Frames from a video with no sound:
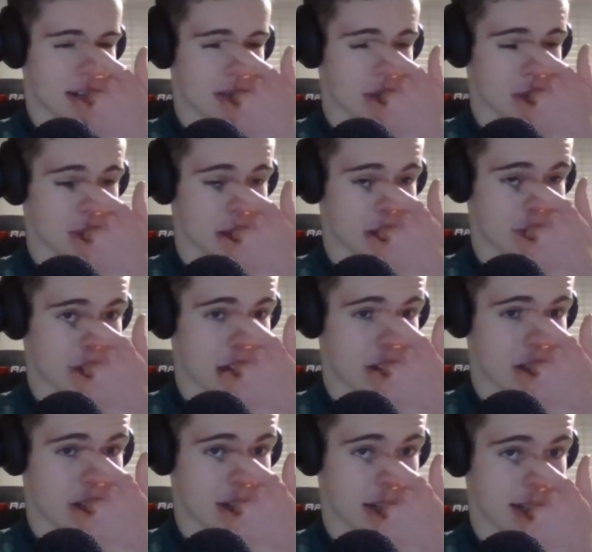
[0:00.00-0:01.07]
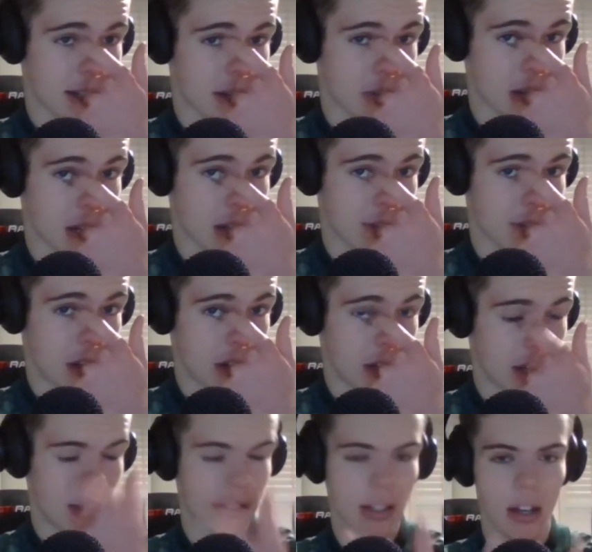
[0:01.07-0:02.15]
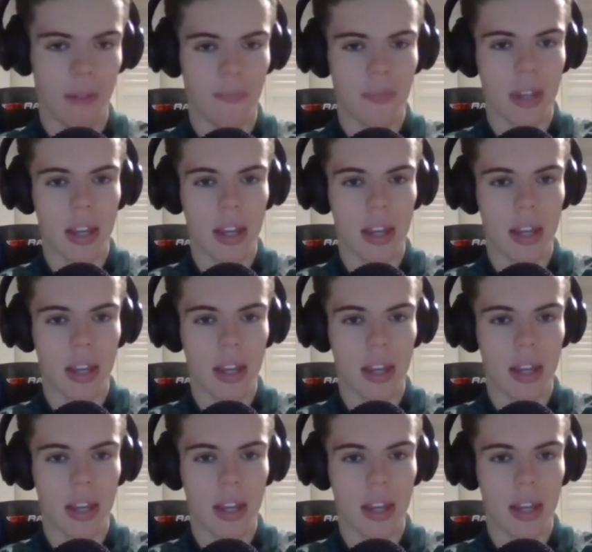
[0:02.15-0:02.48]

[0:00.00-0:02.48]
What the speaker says: There must be a deflection in there somewhere because Vardy ends up,